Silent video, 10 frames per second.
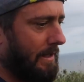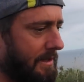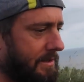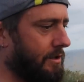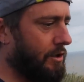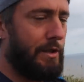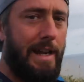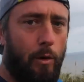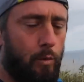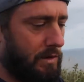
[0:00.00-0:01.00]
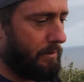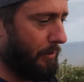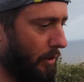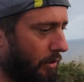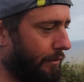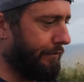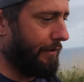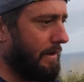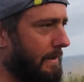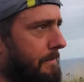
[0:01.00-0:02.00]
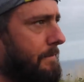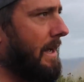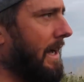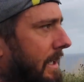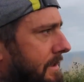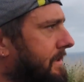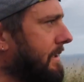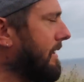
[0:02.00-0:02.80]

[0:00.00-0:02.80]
I send you nought but love. And